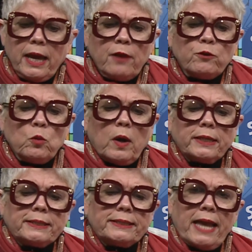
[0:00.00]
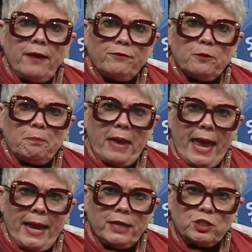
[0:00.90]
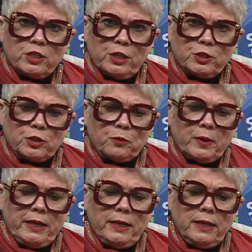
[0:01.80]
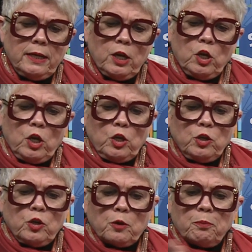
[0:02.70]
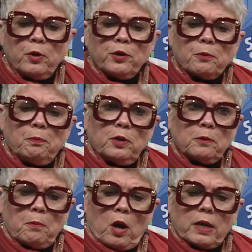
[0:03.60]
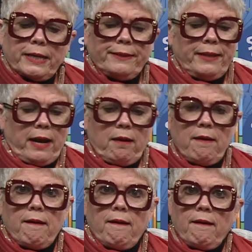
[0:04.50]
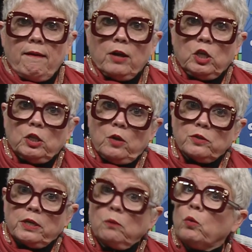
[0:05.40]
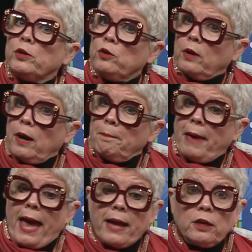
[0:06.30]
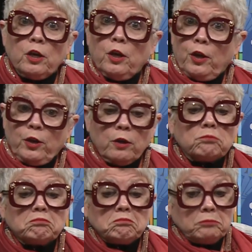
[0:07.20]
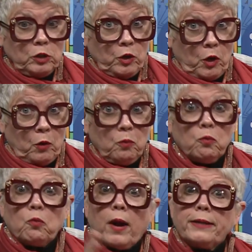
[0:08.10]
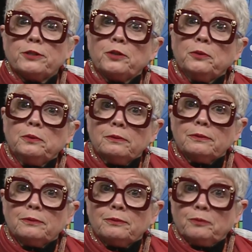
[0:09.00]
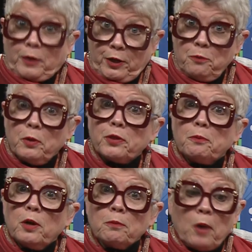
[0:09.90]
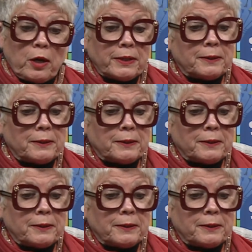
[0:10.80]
If you want to save the page that you're reading, you can put your bookmark in there, close it. When you come back, you go right to where you put the bookmark.